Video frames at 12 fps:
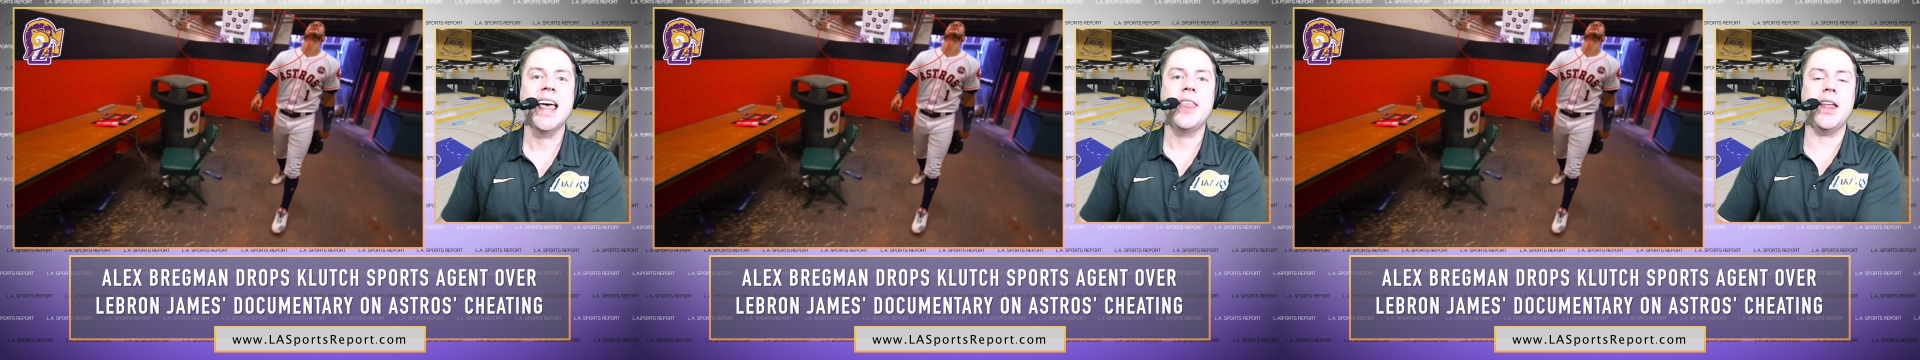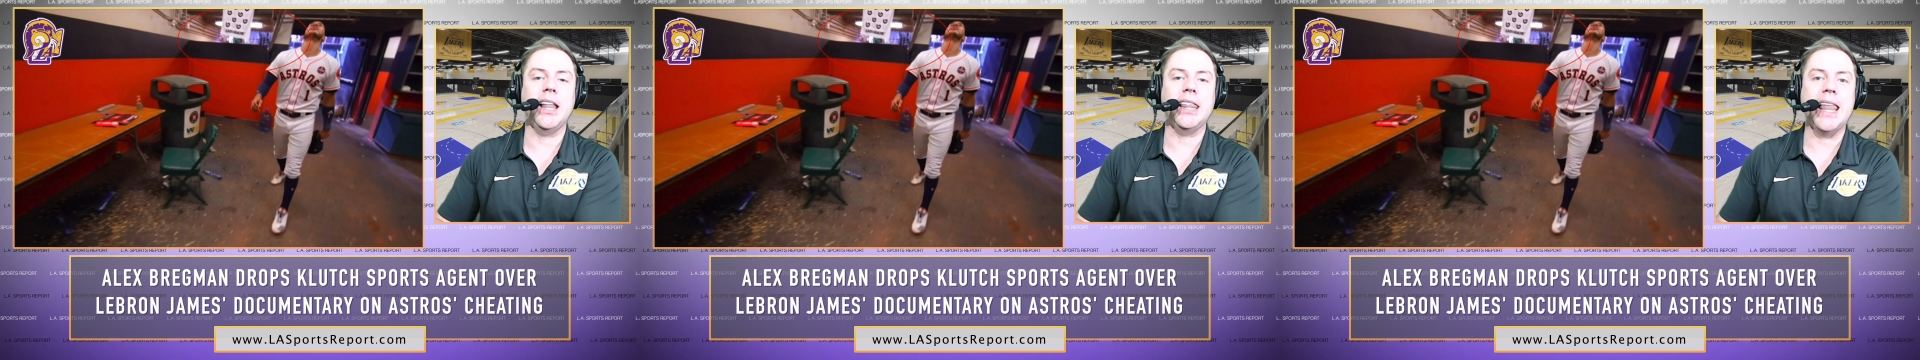
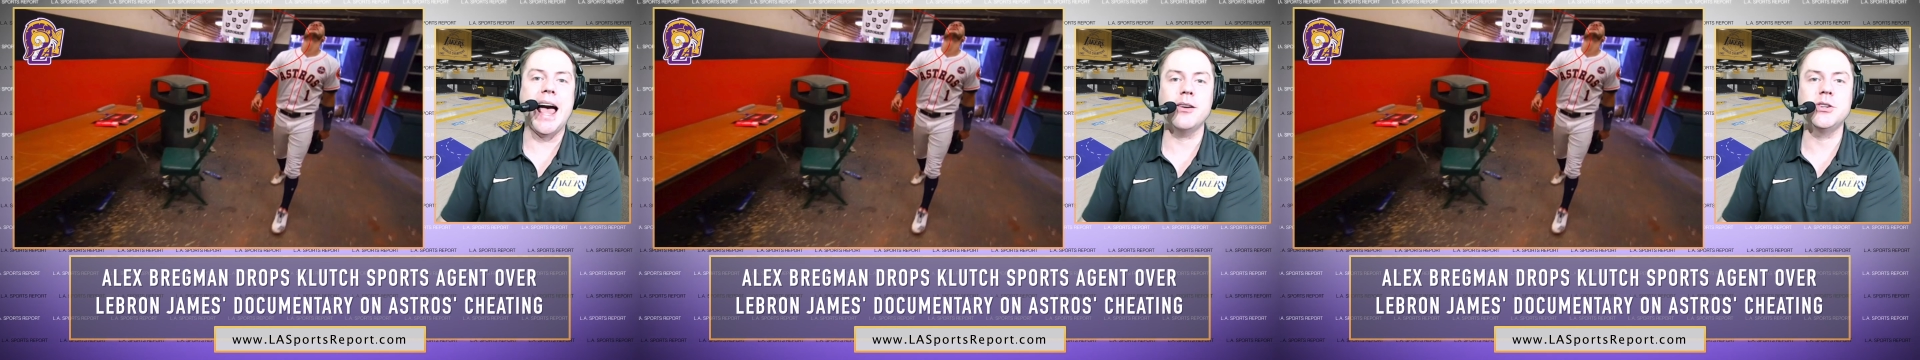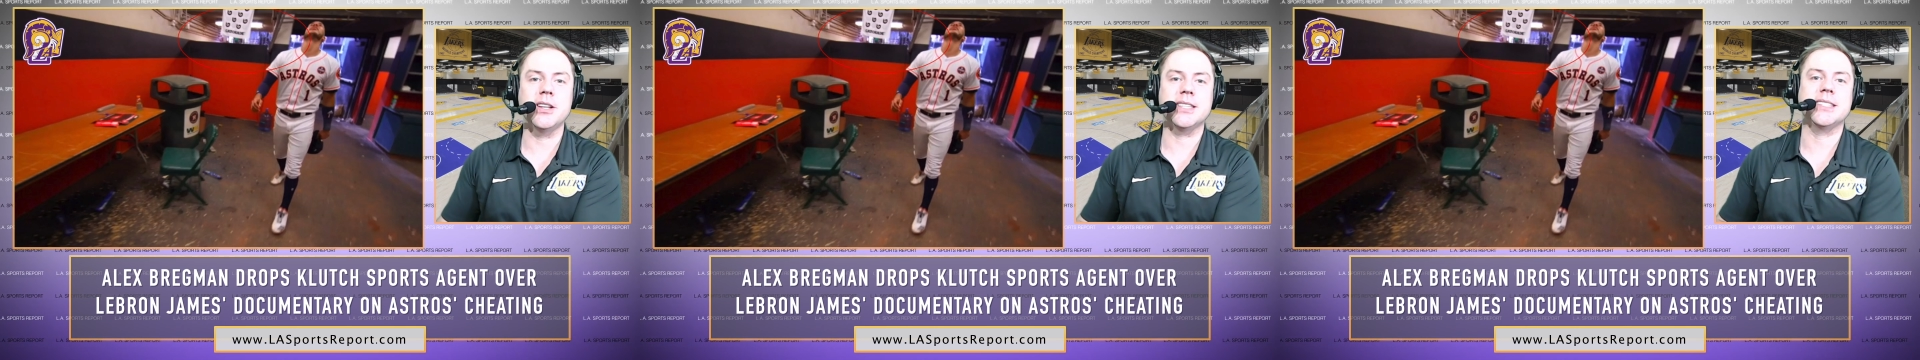that
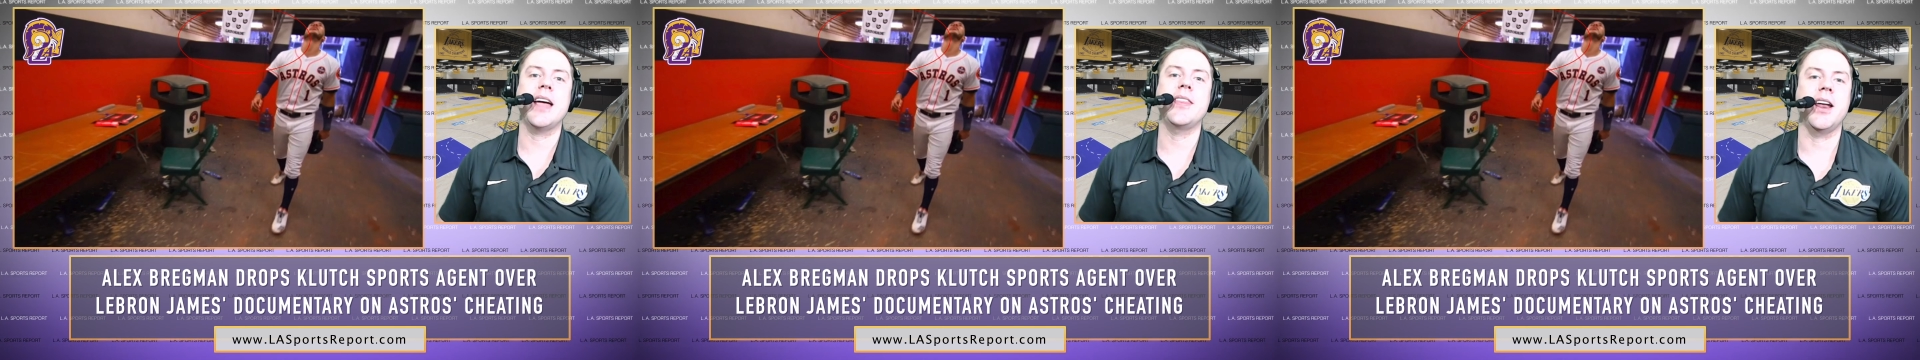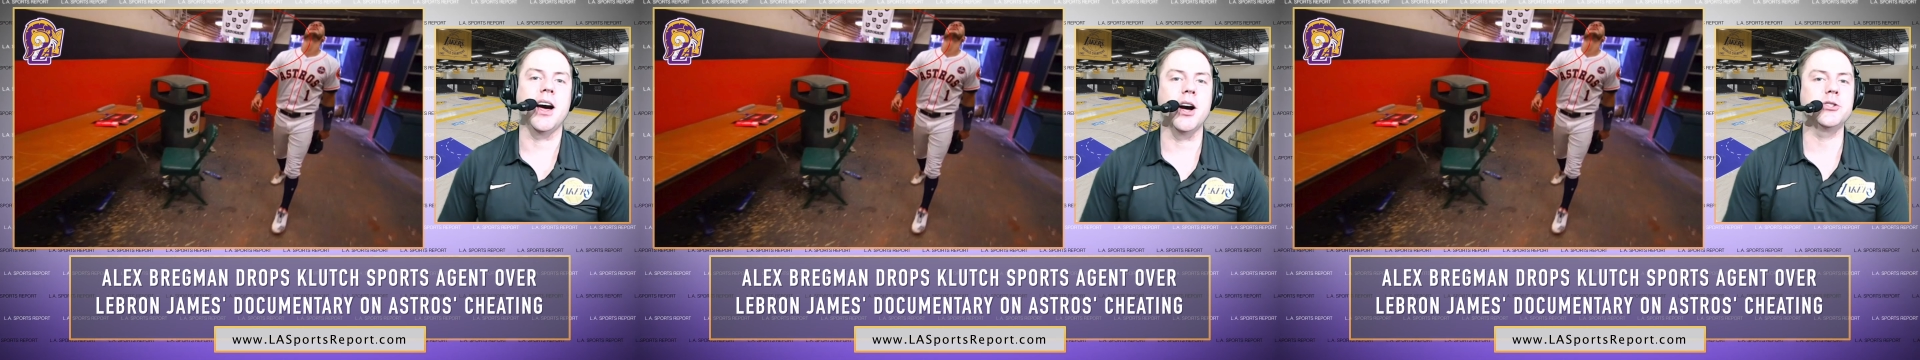allowed you to sign
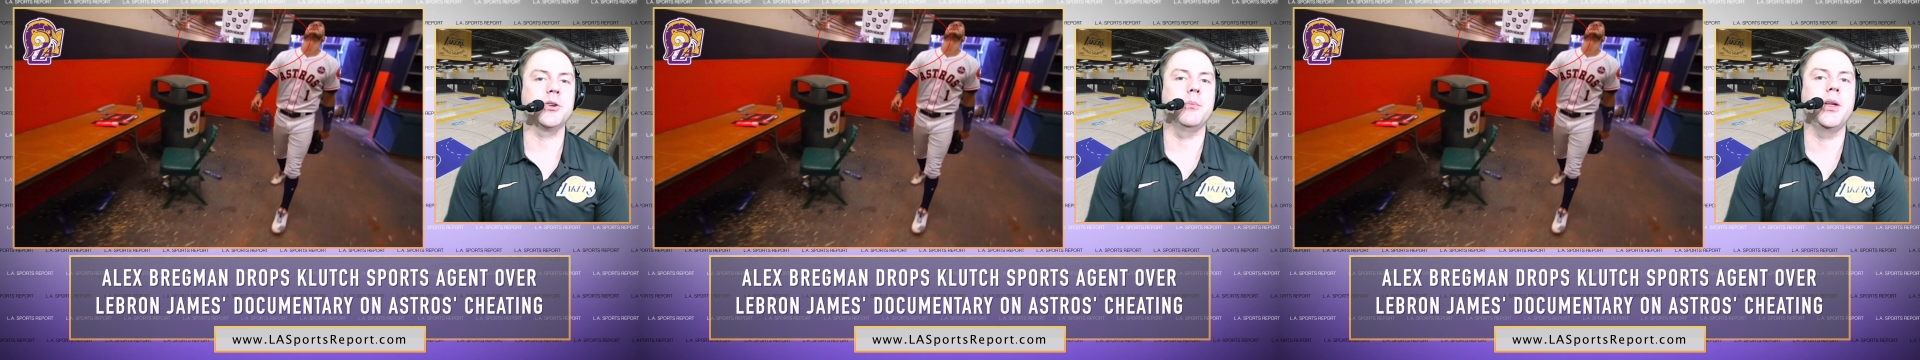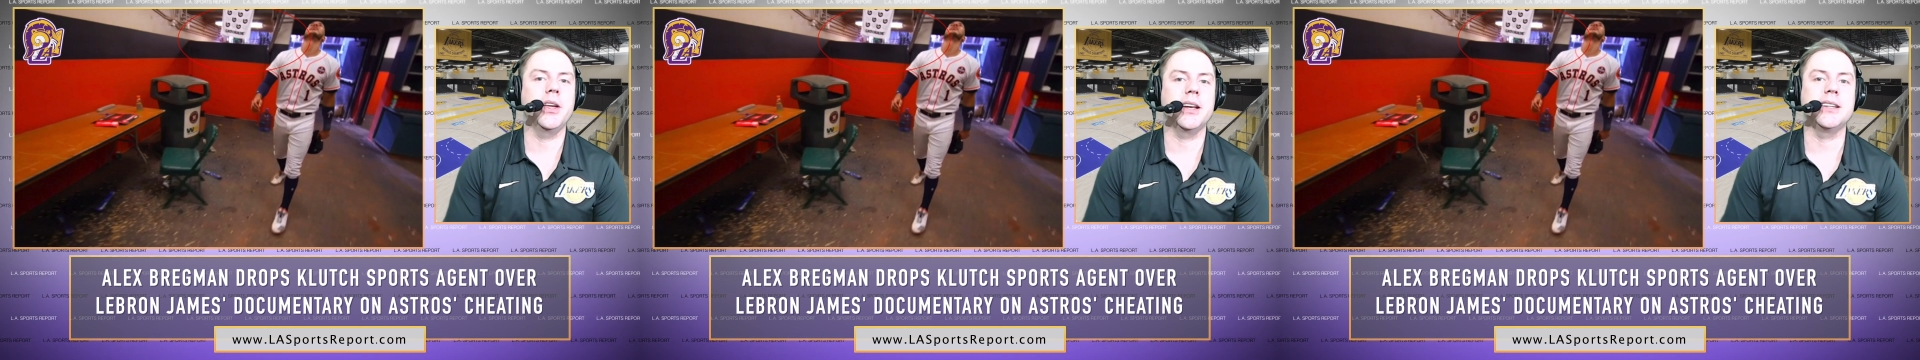that $100
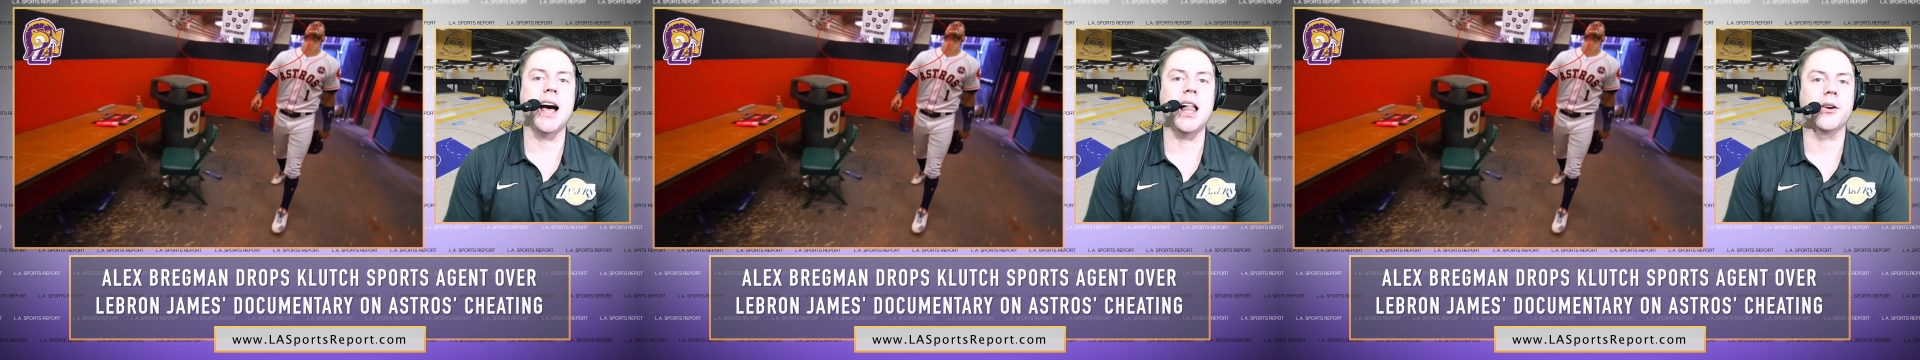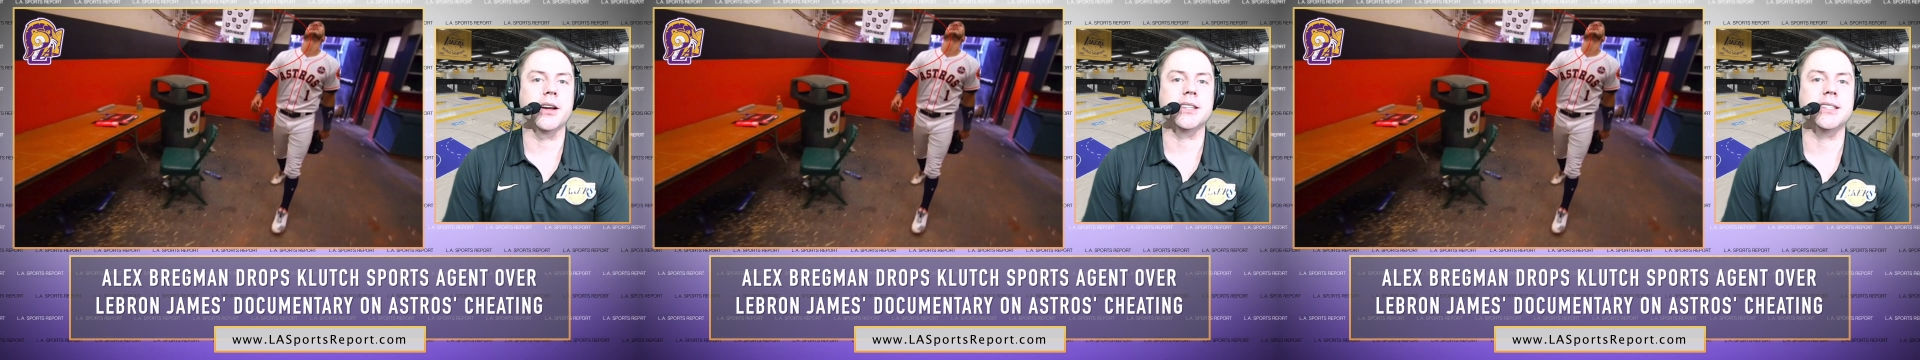million
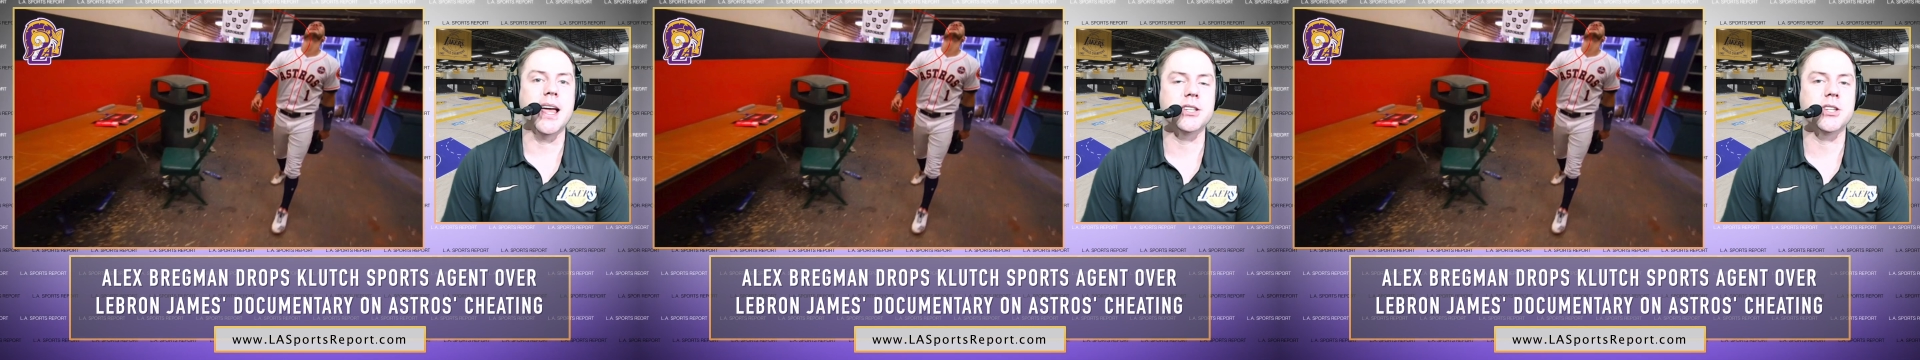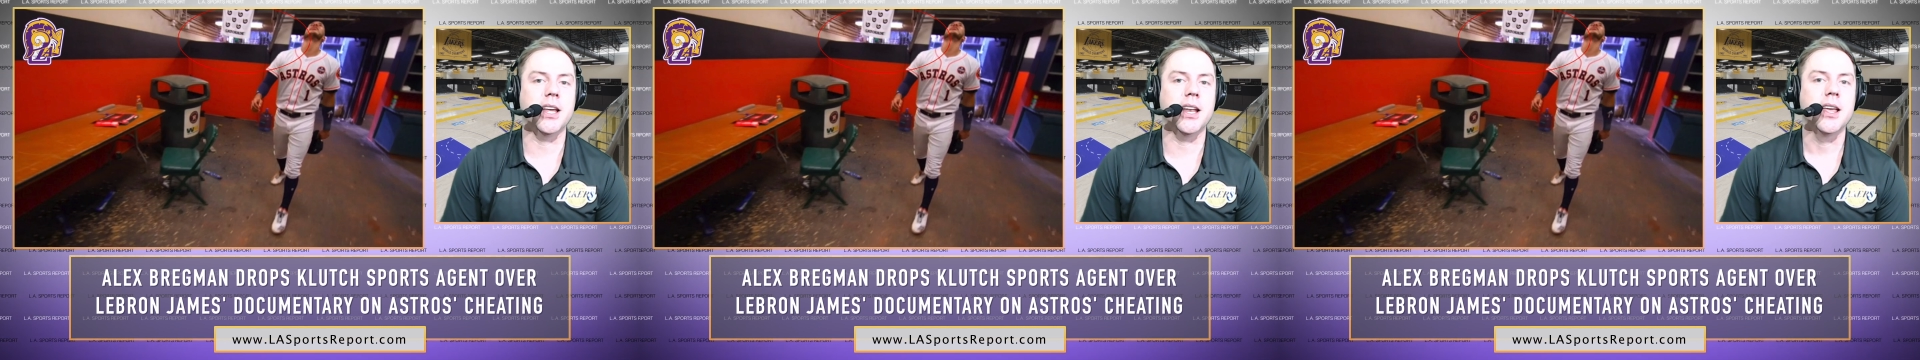
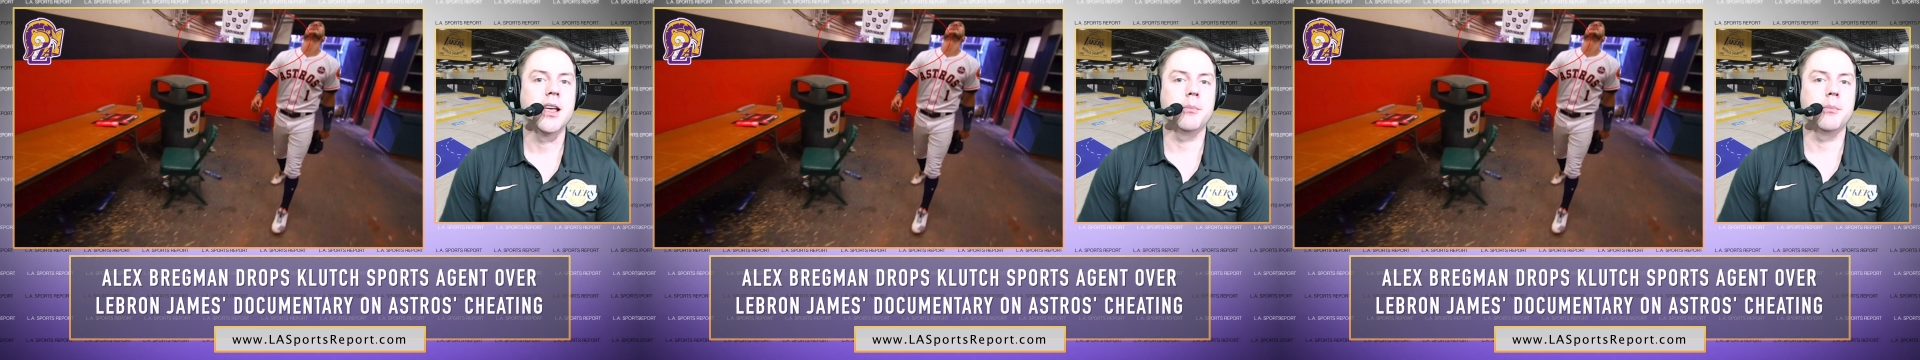extension.